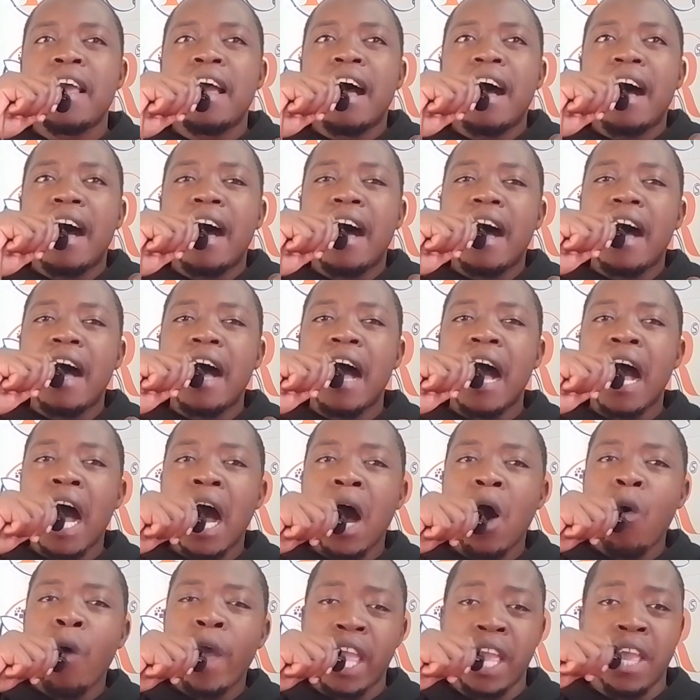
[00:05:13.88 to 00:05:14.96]

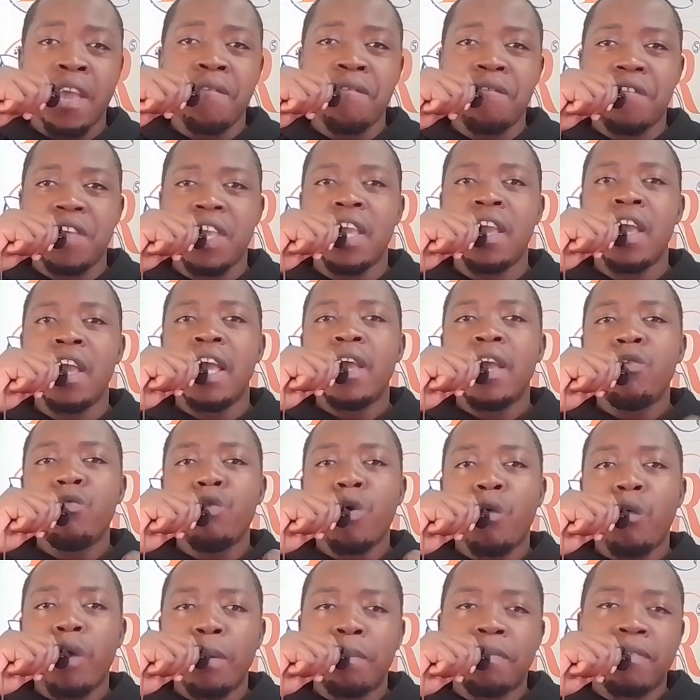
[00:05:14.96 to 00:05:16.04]
how heavy
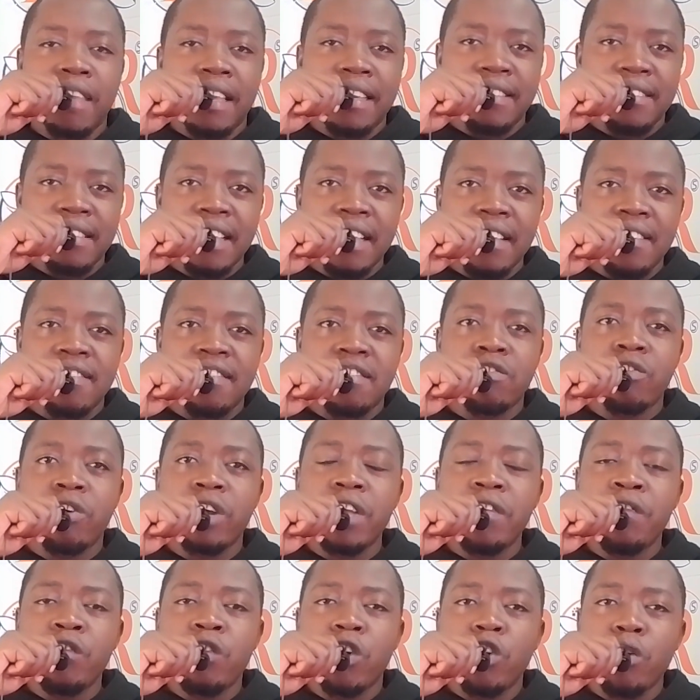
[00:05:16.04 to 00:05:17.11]
your website is. So
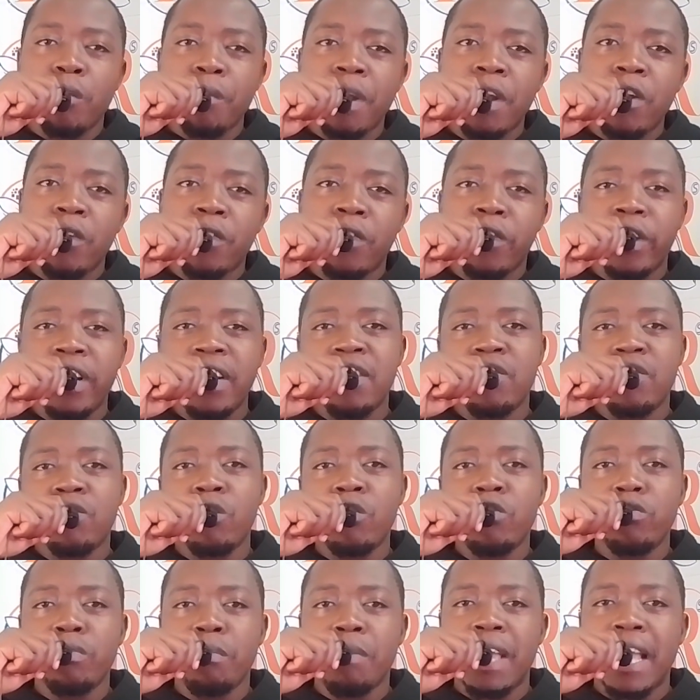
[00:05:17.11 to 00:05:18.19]
if your domain authority is
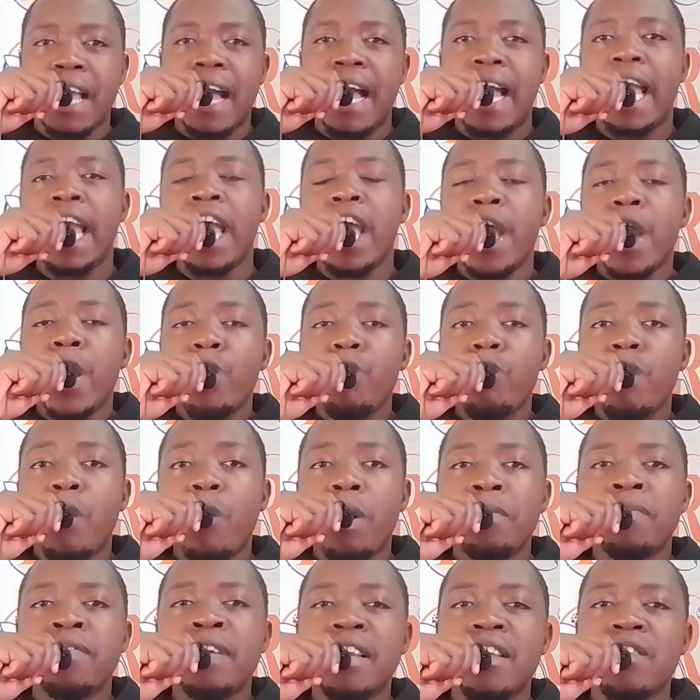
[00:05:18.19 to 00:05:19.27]
going to be high, your
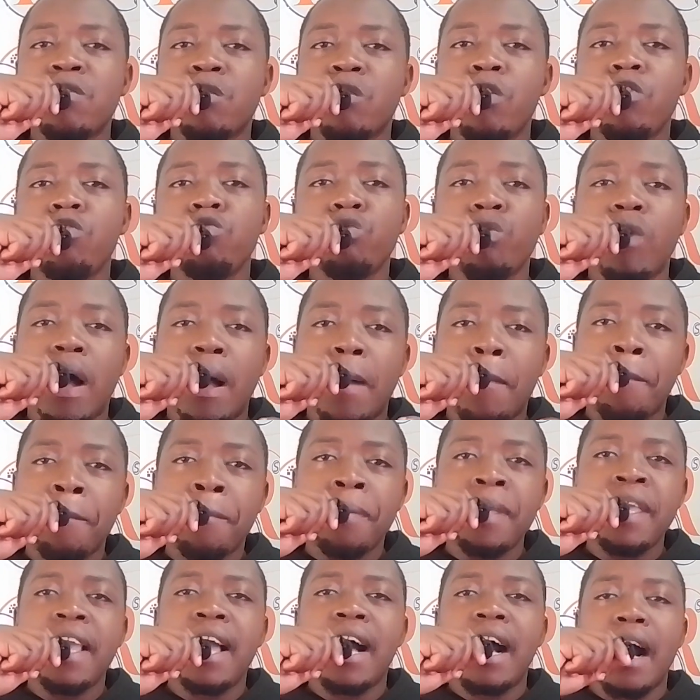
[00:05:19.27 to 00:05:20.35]
website is going to
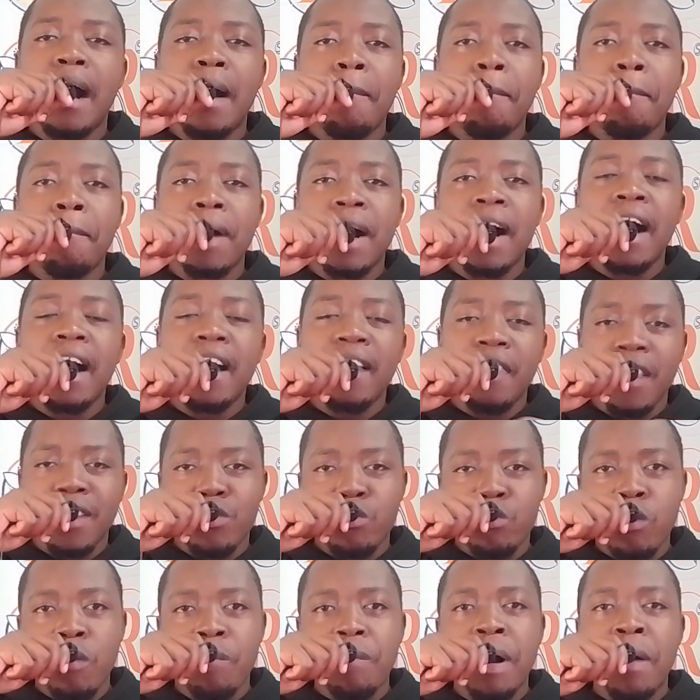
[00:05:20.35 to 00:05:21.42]
appear among the
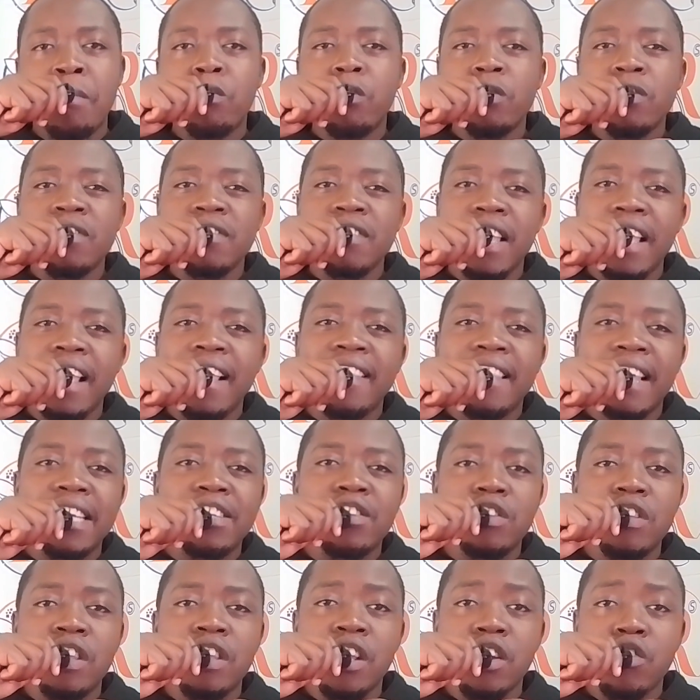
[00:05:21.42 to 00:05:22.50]
top. I'm not saying
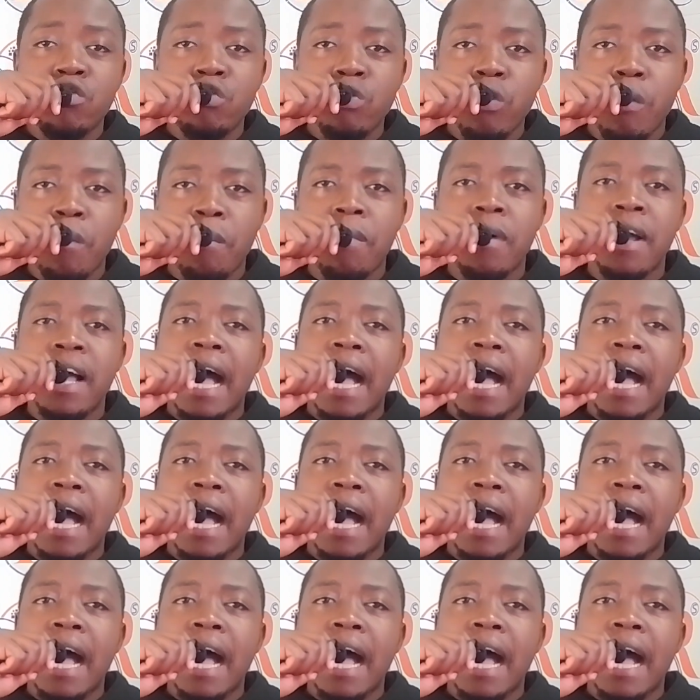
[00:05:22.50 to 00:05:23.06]
that the top,